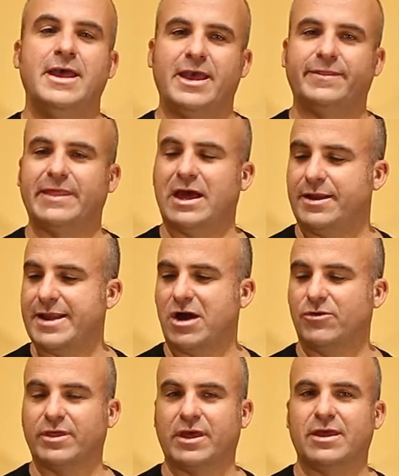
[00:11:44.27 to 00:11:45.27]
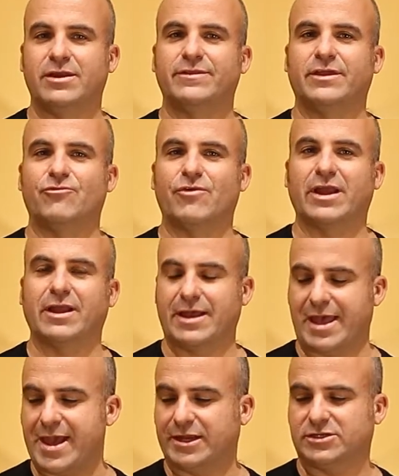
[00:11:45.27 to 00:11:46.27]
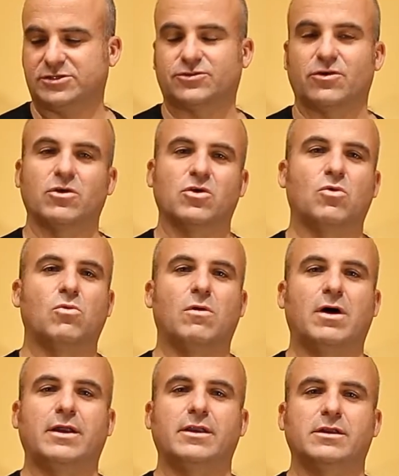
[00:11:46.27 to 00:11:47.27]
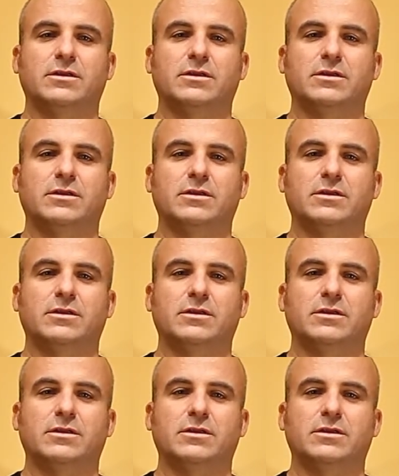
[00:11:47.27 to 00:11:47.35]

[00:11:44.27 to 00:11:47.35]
and that, now the ring edge stroke, 1.